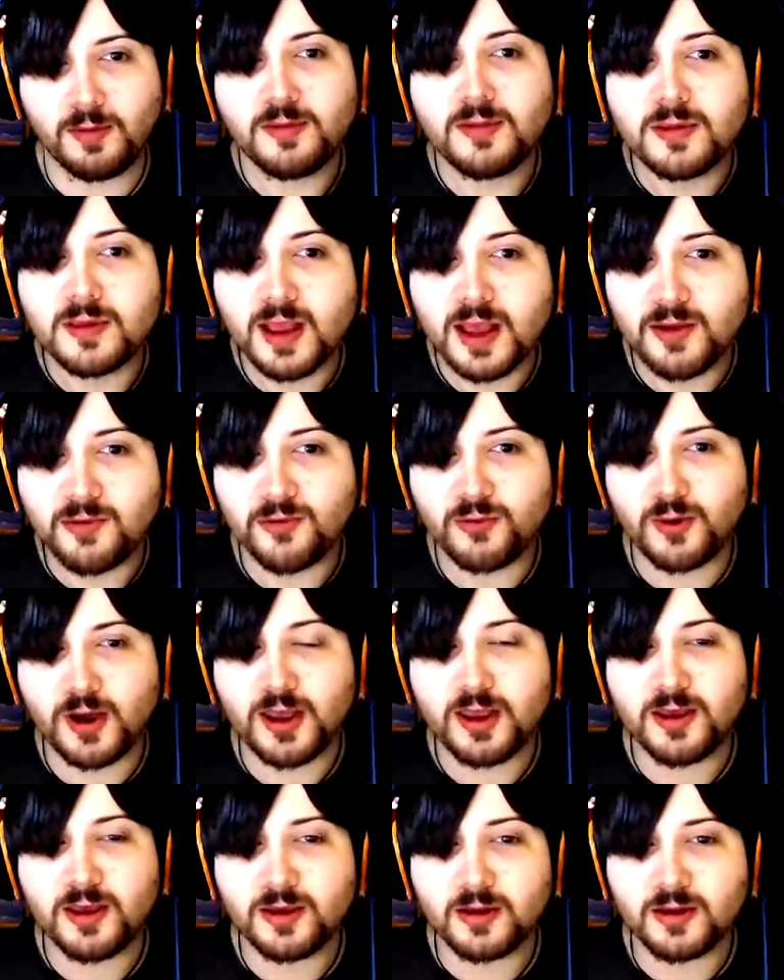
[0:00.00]
Life, why
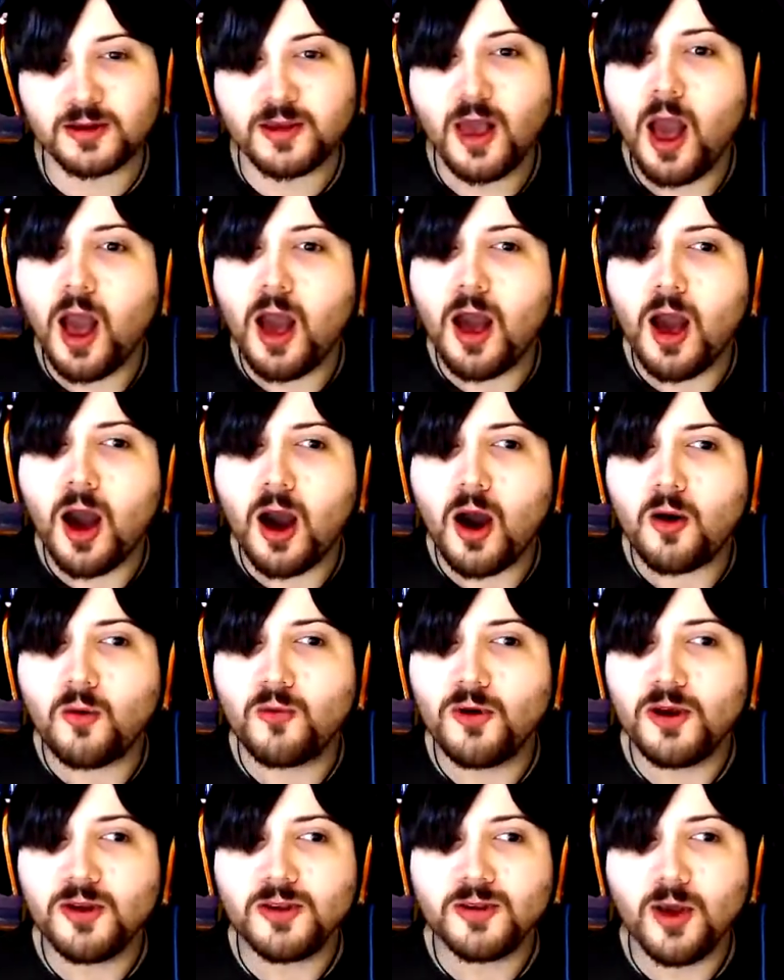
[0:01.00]
you got us? Where's...